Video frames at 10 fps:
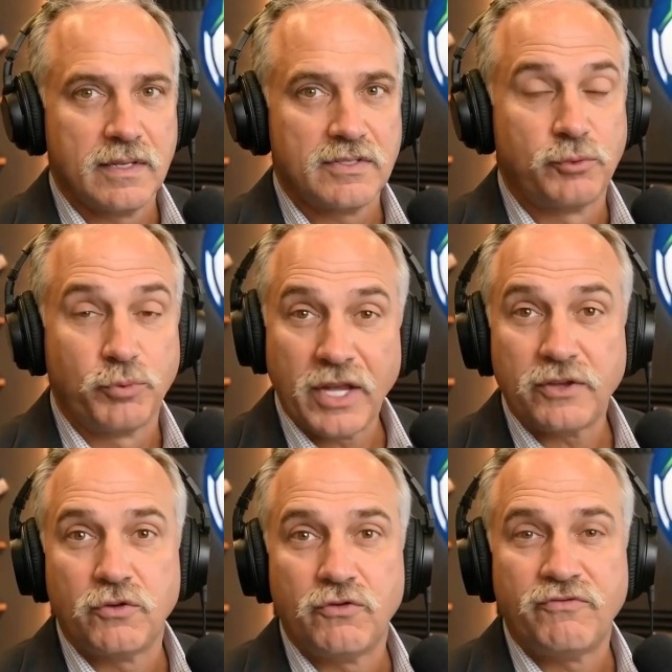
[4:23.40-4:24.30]
The
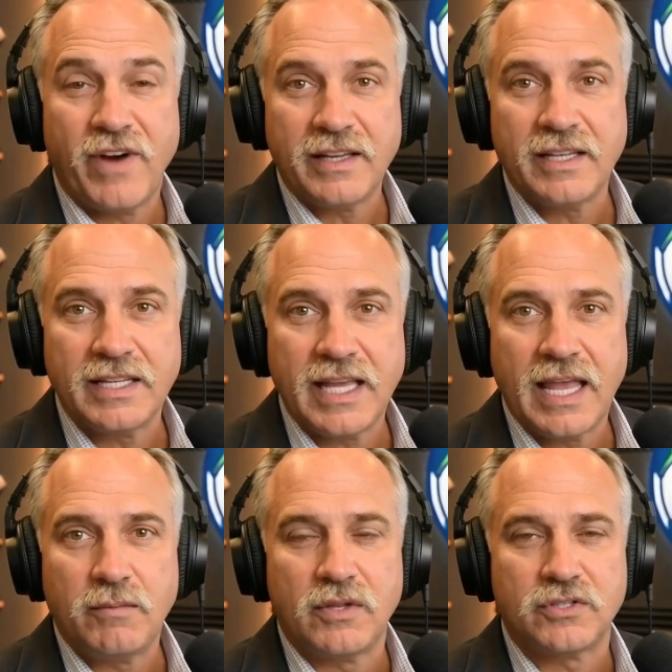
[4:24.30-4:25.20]
breakthrough finally
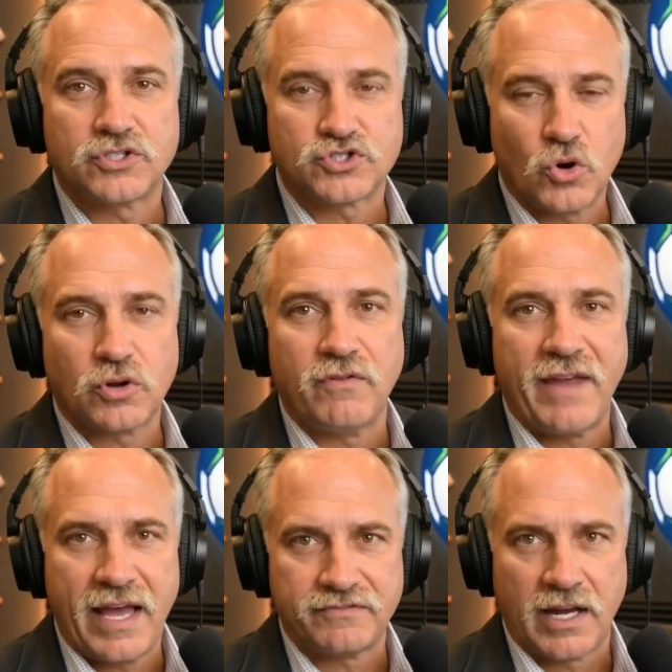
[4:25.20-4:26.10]
came on the stroke of
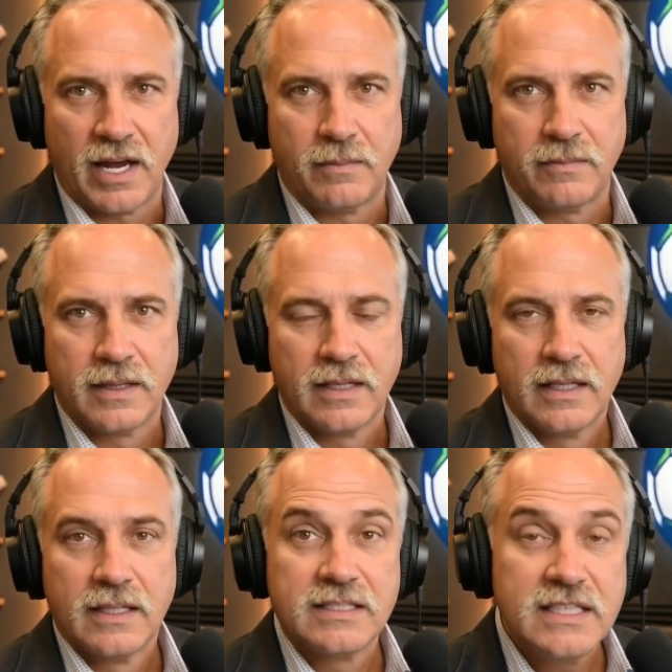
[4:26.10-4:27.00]
halftime.
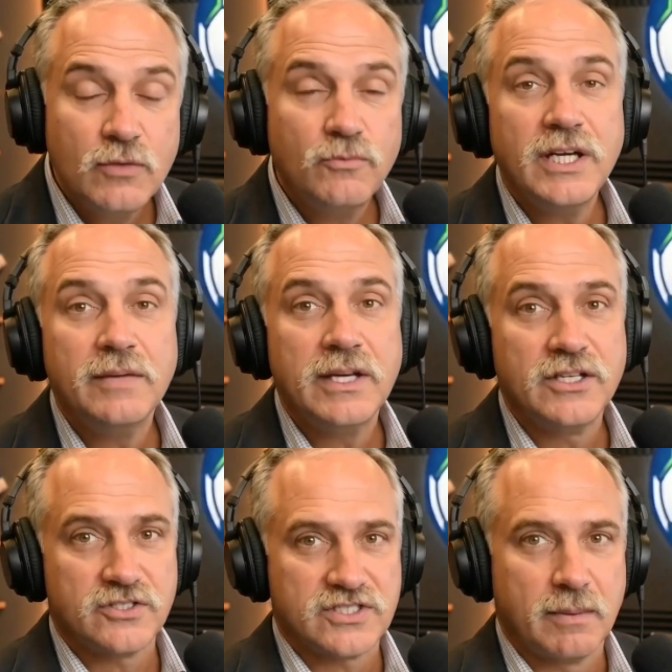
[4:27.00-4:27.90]
Tim Ream
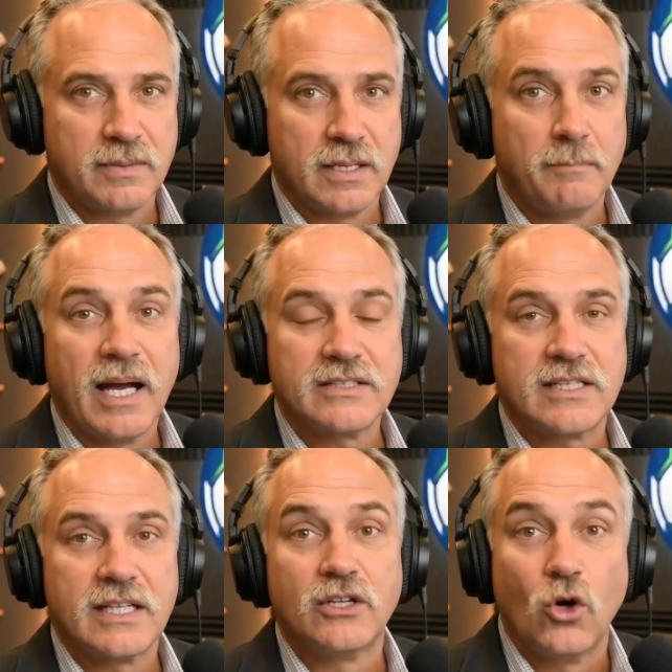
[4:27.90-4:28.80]
intercepted a
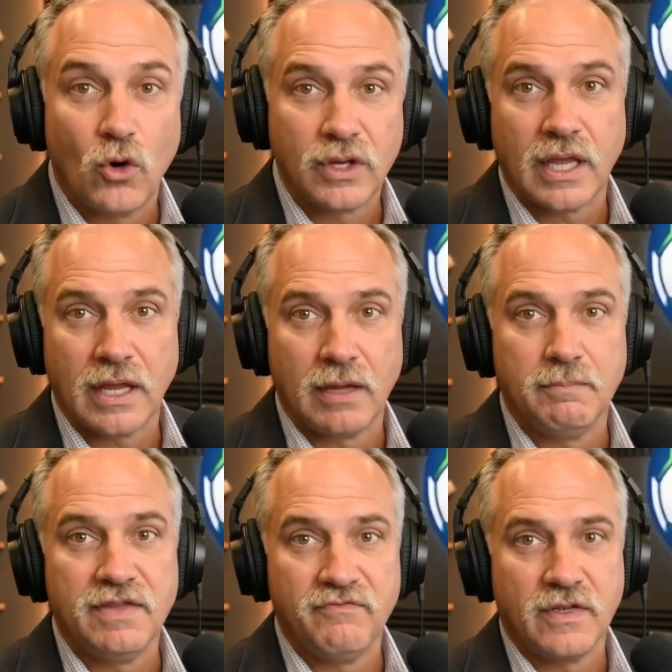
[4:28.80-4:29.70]
Bosnia goal kick at
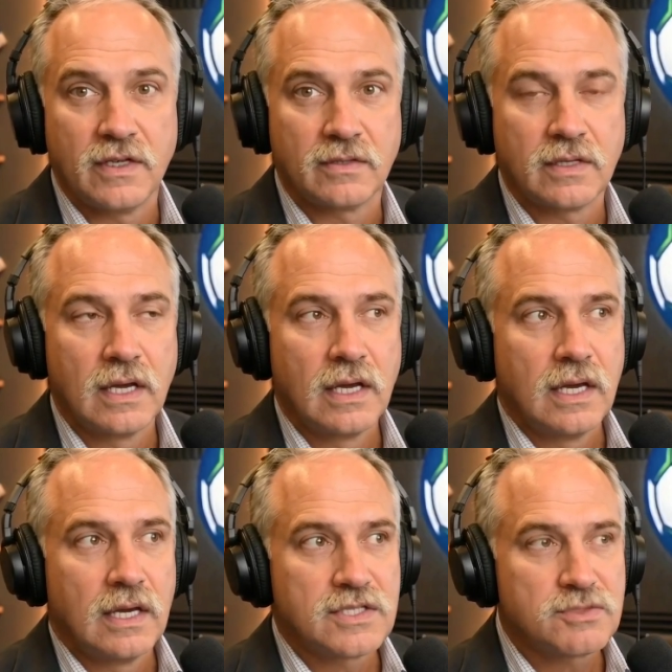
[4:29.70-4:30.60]
midfield.
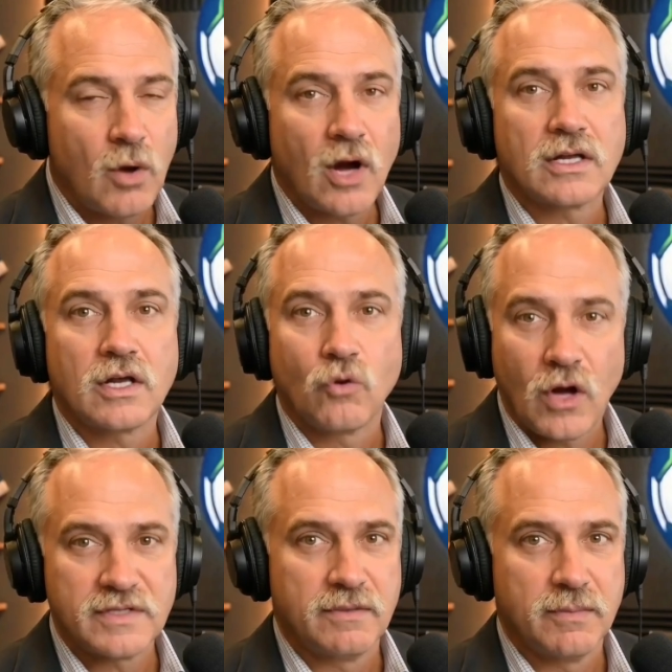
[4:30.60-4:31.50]
Smart,
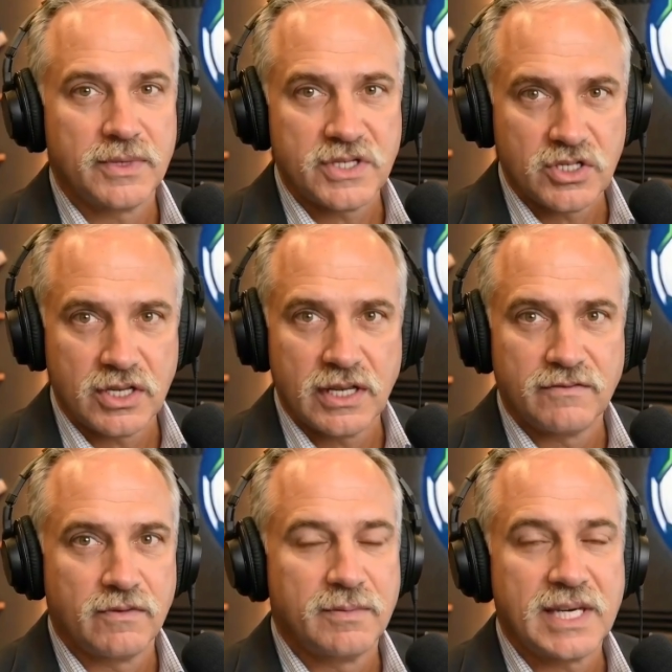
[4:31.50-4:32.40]
aggressive
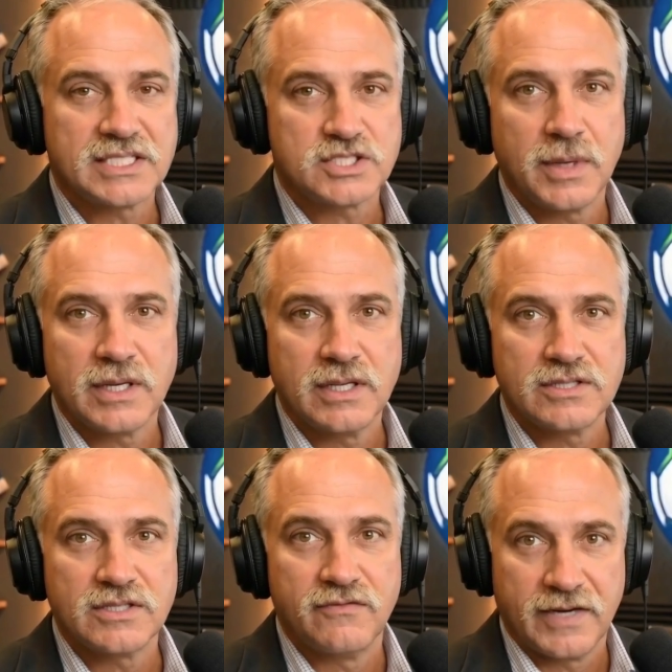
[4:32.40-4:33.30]
positioning from the
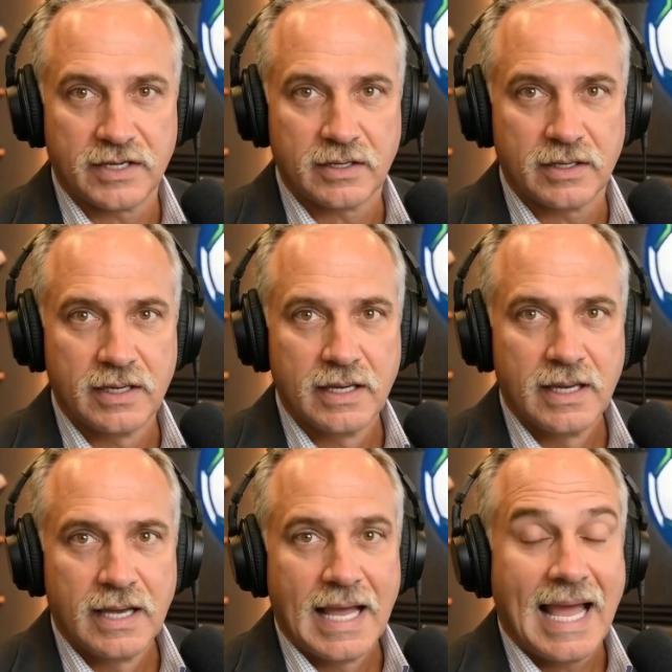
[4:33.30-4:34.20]
experienced defender.
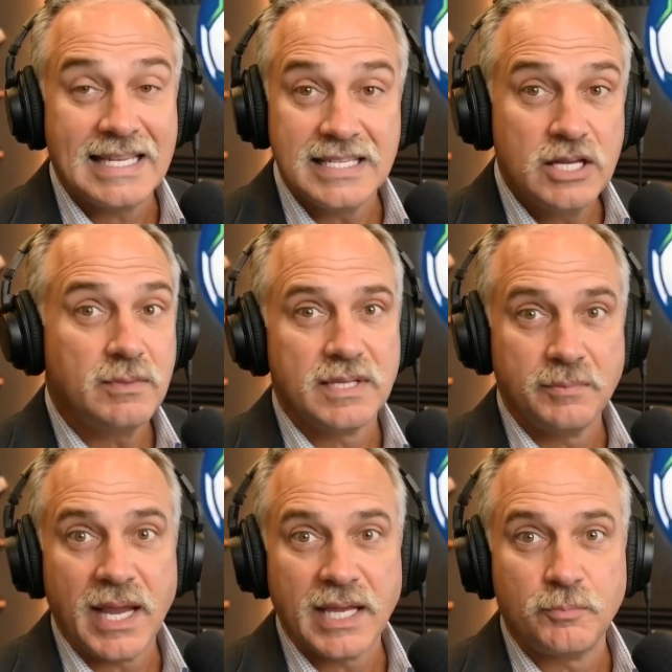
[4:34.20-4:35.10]
And Tillman
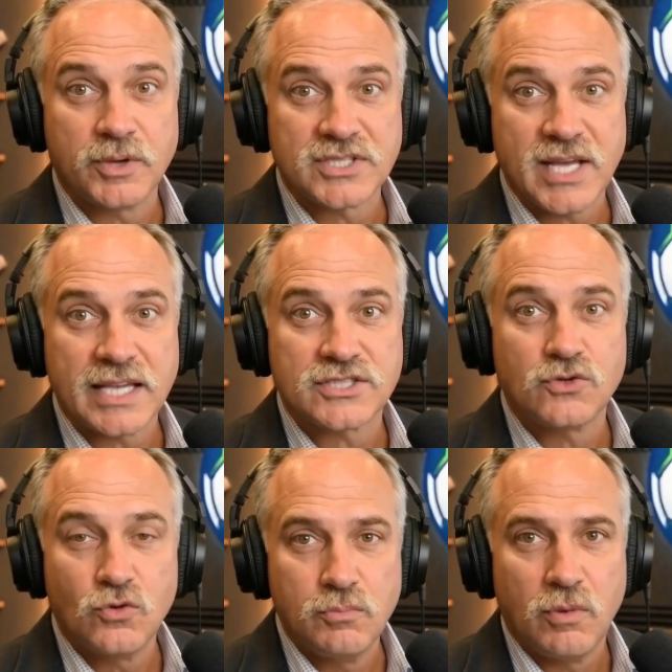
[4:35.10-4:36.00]
played a precise
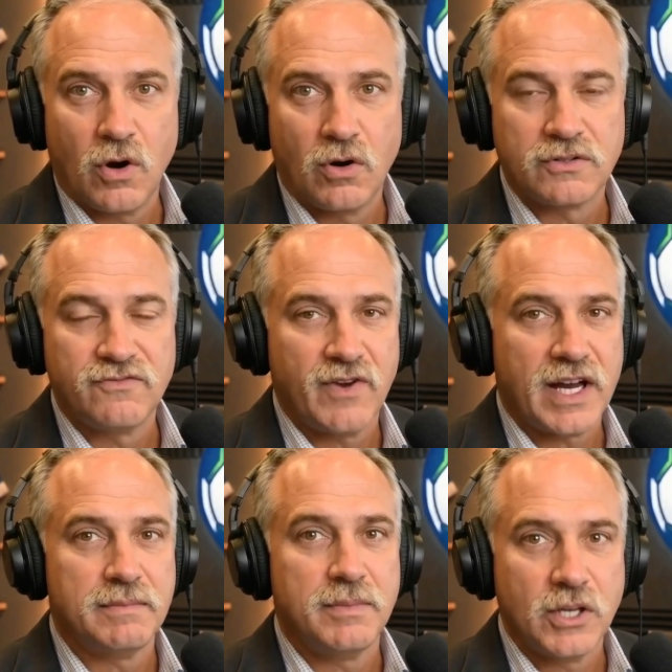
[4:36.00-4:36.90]
through ball to
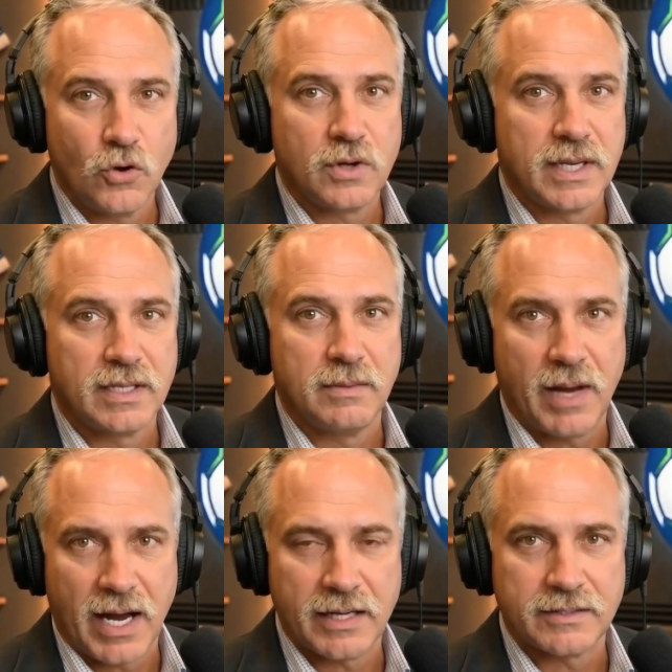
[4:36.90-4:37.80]
find Balogun in the
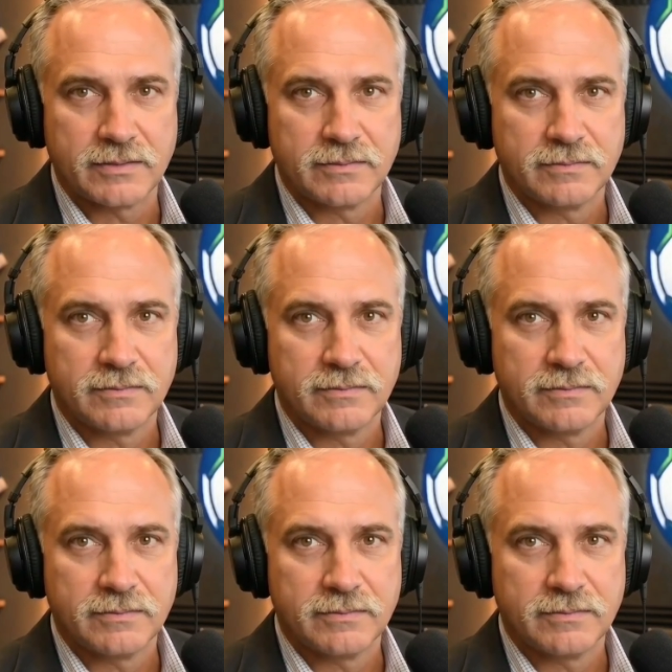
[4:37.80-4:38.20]
box.